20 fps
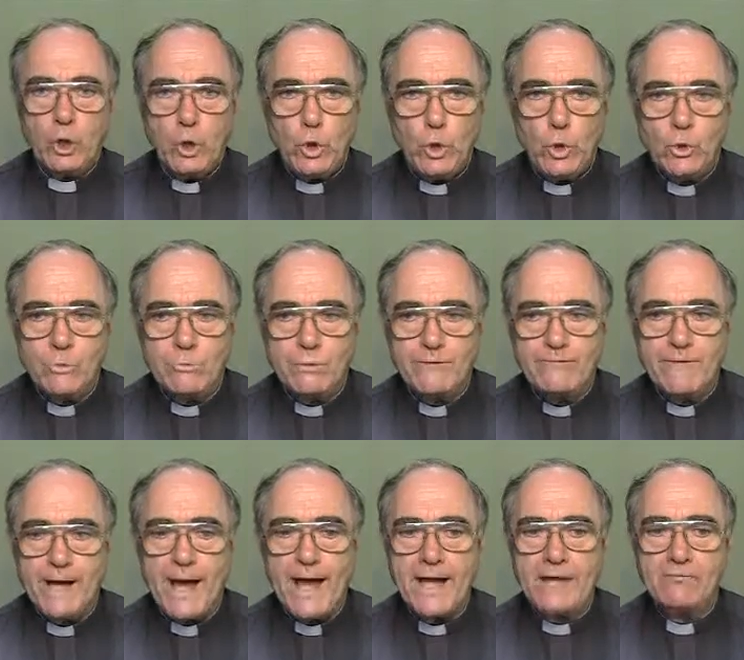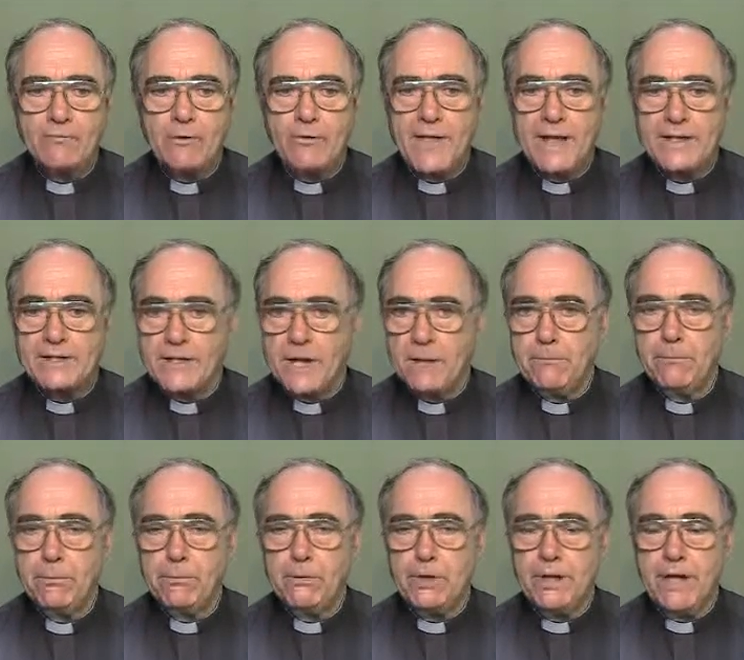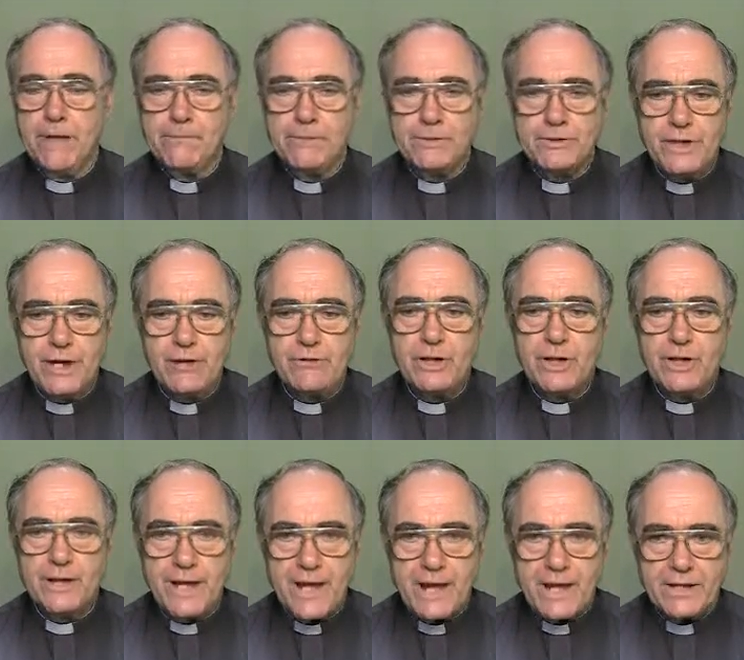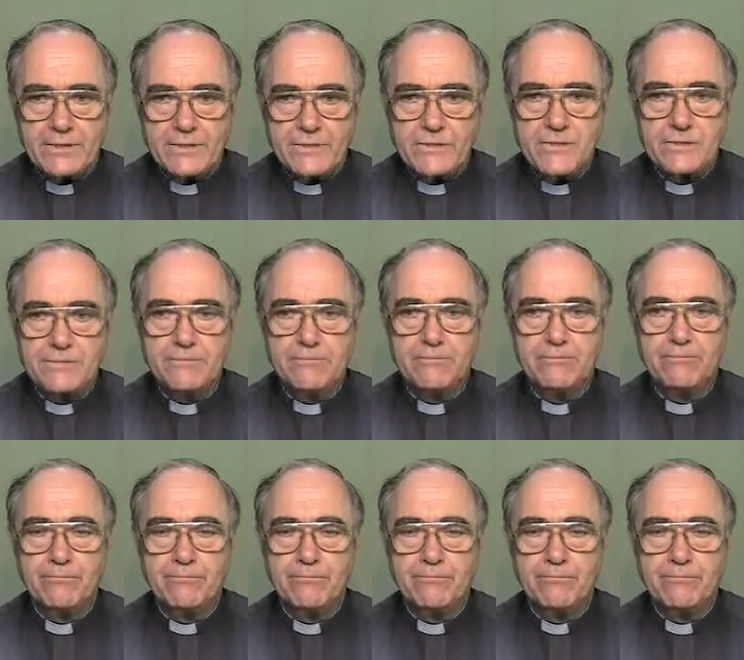who could provide for their temporal and material needs.